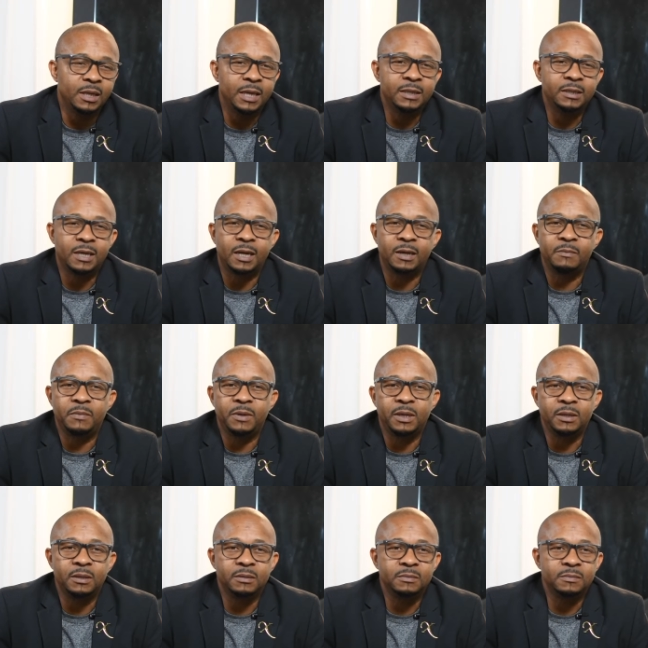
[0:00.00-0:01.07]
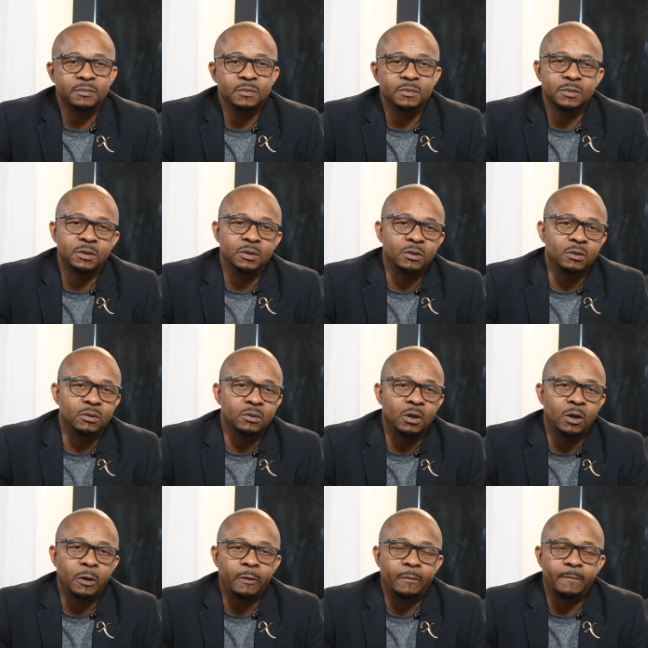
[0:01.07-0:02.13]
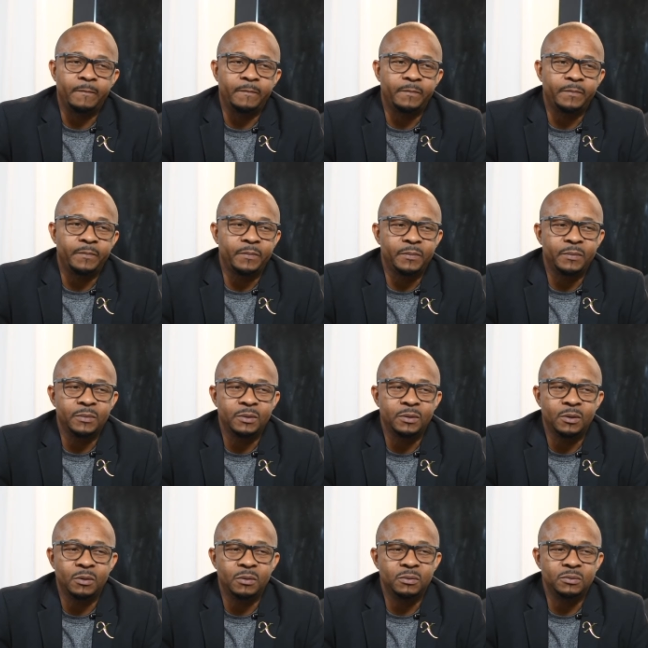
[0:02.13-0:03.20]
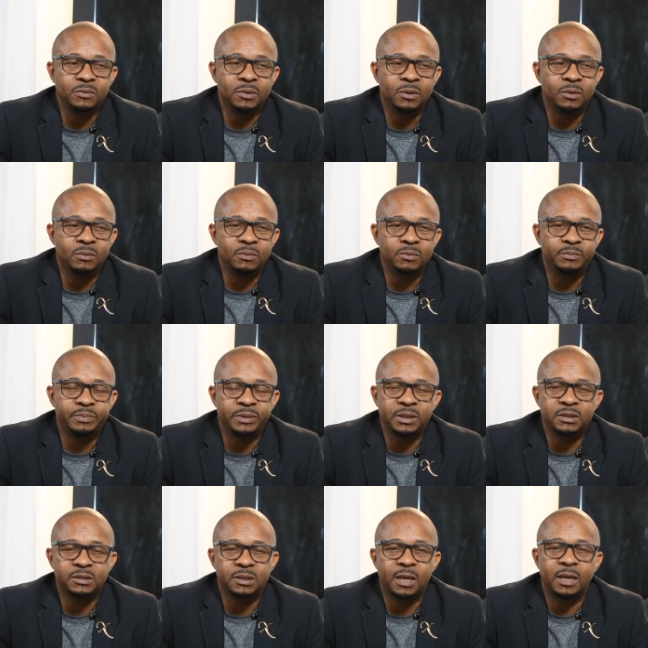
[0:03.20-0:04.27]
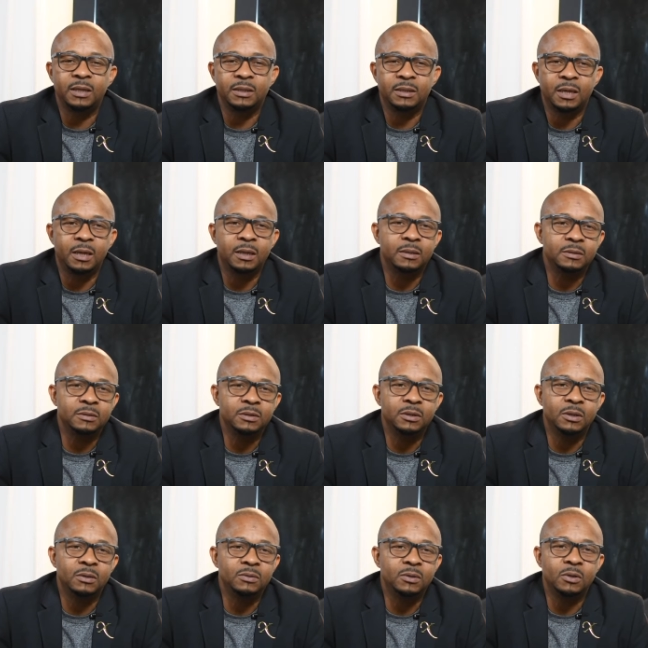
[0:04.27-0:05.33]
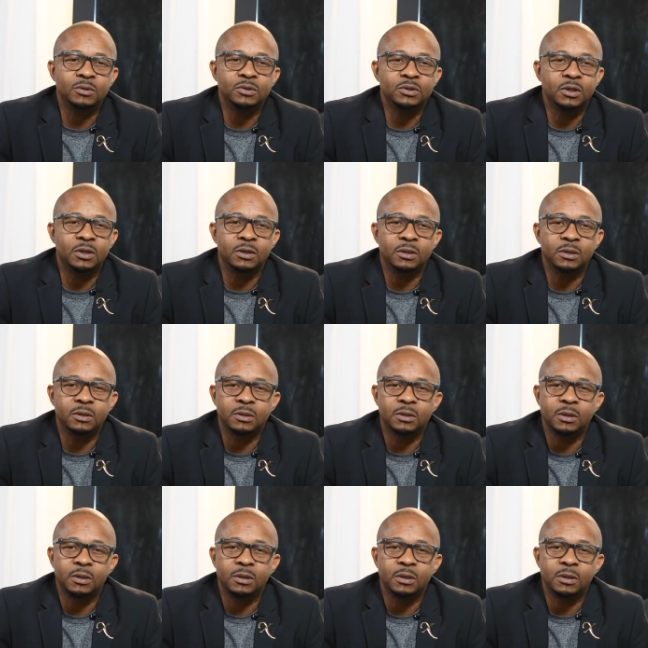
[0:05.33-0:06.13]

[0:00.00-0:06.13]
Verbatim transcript: any kind of meat. You know, um, no no bleached anything. You know, no sugar,